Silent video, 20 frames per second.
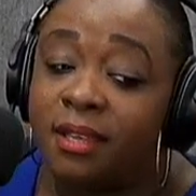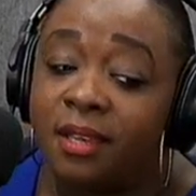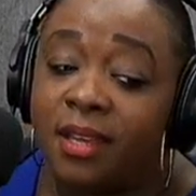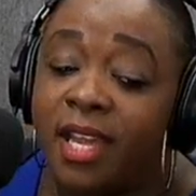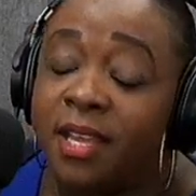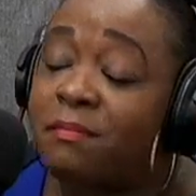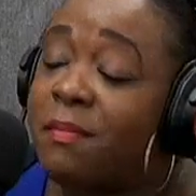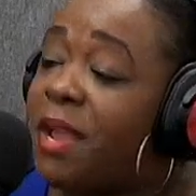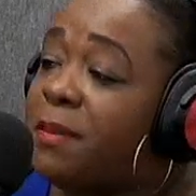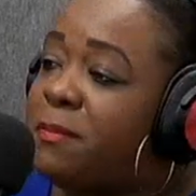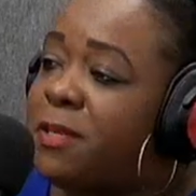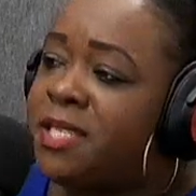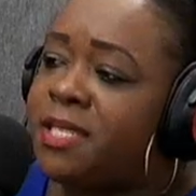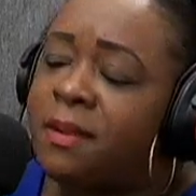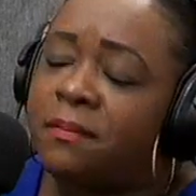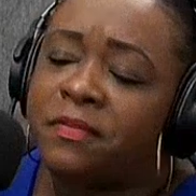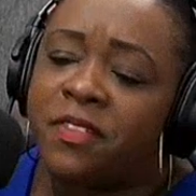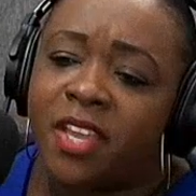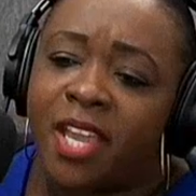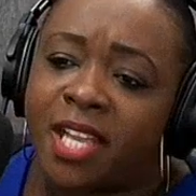It might be
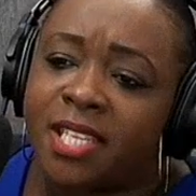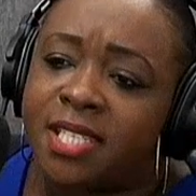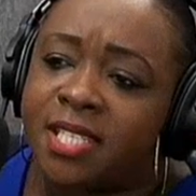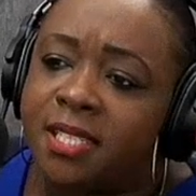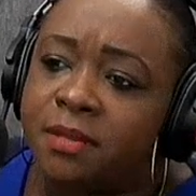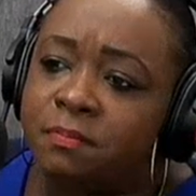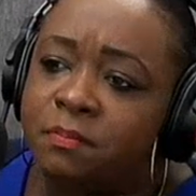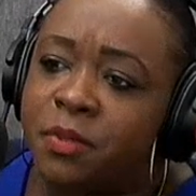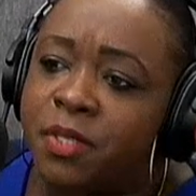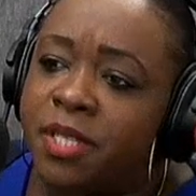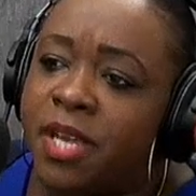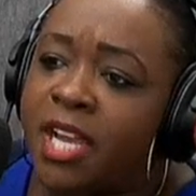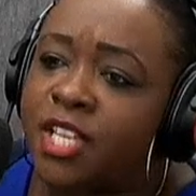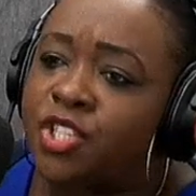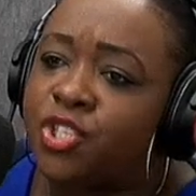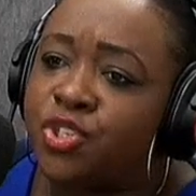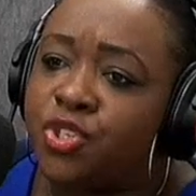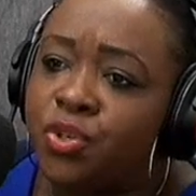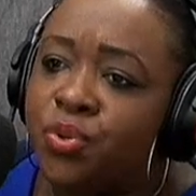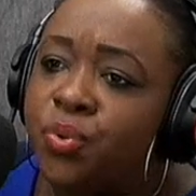something as simple
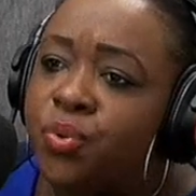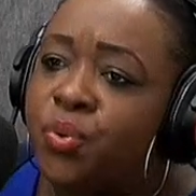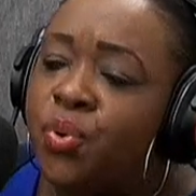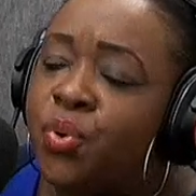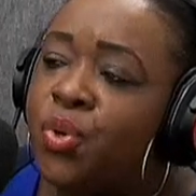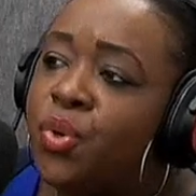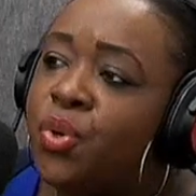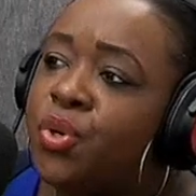as you